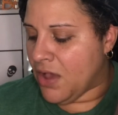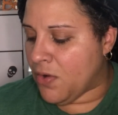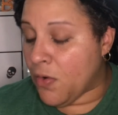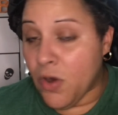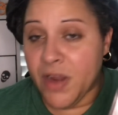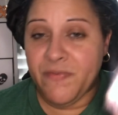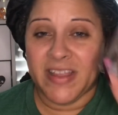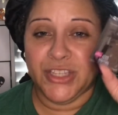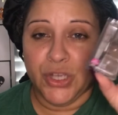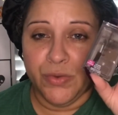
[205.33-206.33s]
Or if I
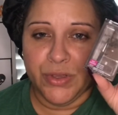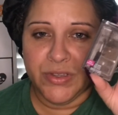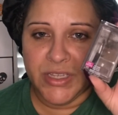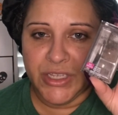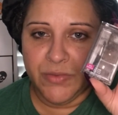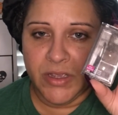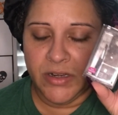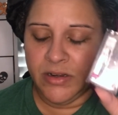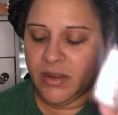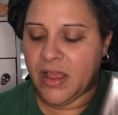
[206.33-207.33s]
don't use this
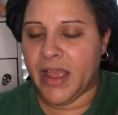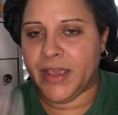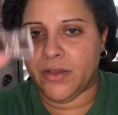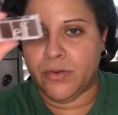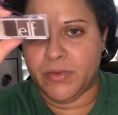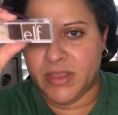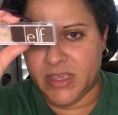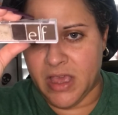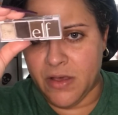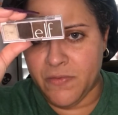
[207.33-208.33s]
one, I go with the
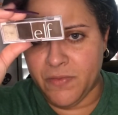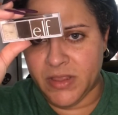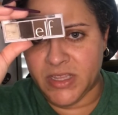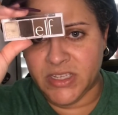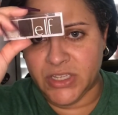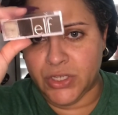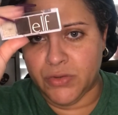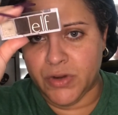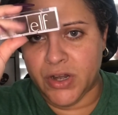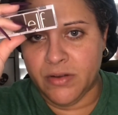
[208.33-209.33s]
e.l.f. one. This is
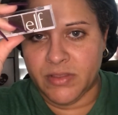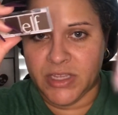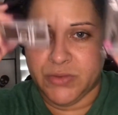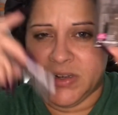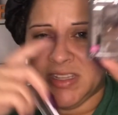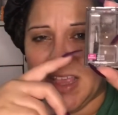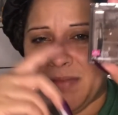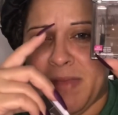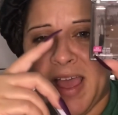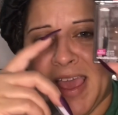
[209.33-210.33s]
newer. This one is like
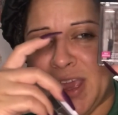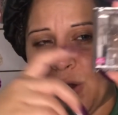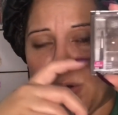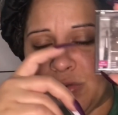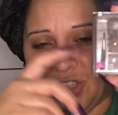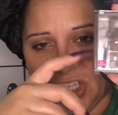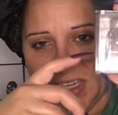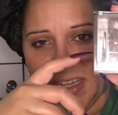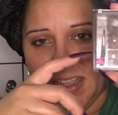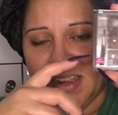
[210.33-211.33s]
my OG.
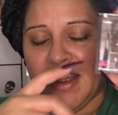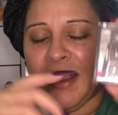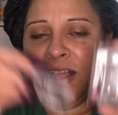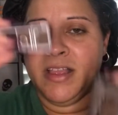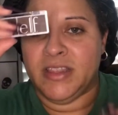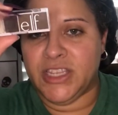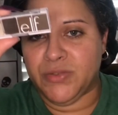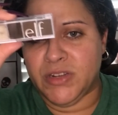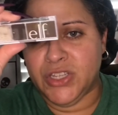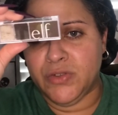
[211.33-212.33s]
This
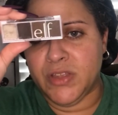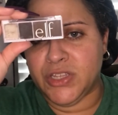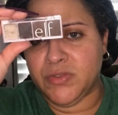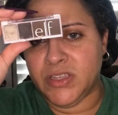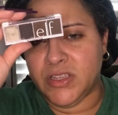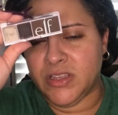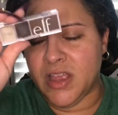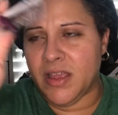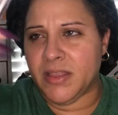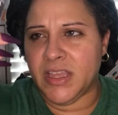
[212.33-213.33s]
one is newer. This one's,
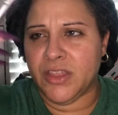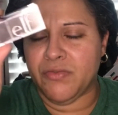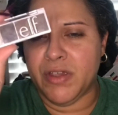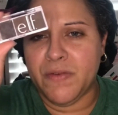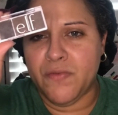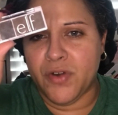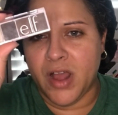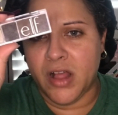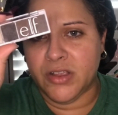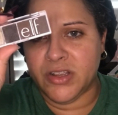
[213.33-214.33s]
I think, $3 or
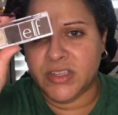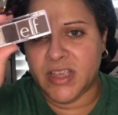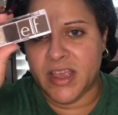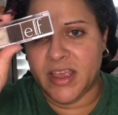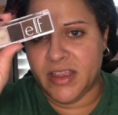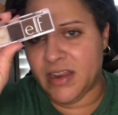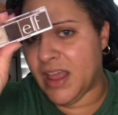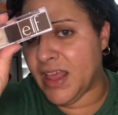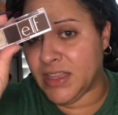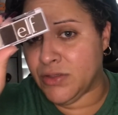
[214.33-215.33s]
$4, and I
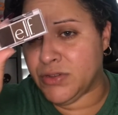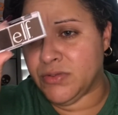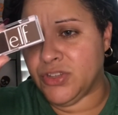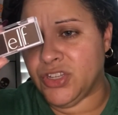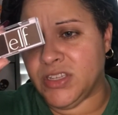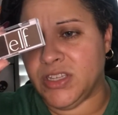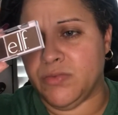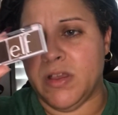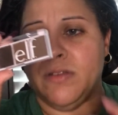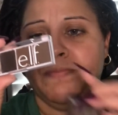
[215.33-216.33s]
like this one just as
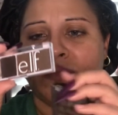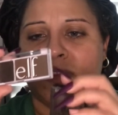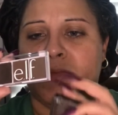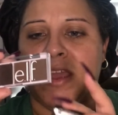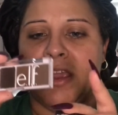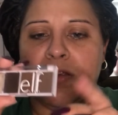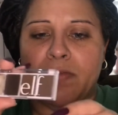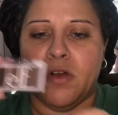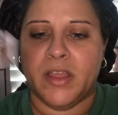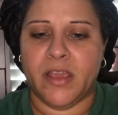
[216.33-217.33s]
well. My hair
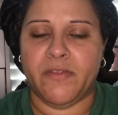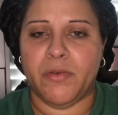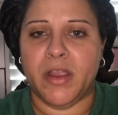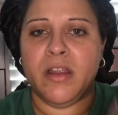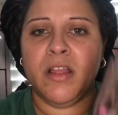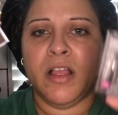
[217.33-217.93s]
falling everywhere.